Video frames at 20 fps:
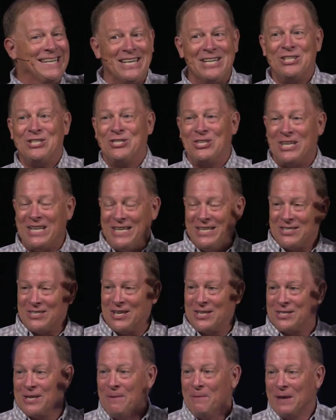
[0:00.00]
into
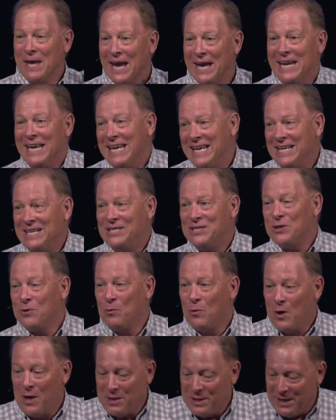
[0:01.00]
Jesus, and he's
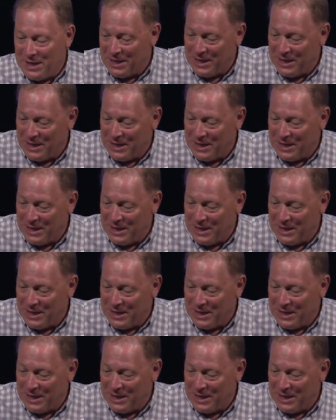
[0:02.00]
the one